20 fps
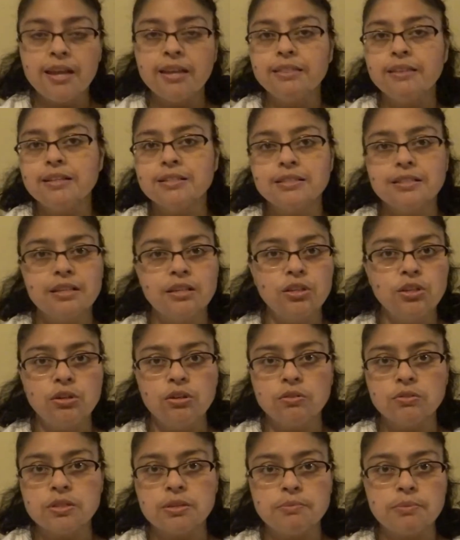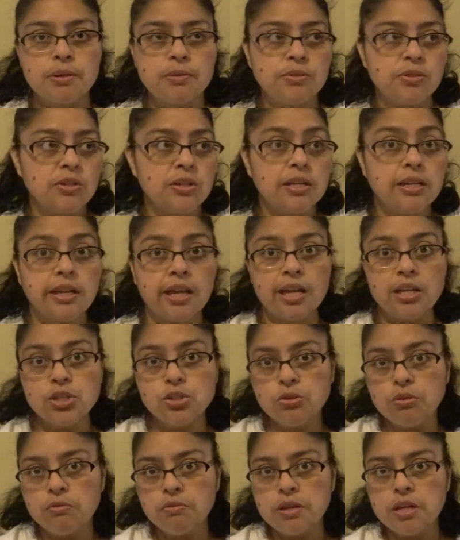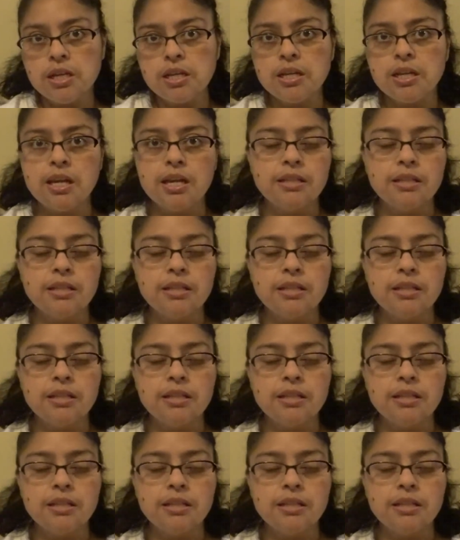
Then, you know, sometimes you can get jewelry.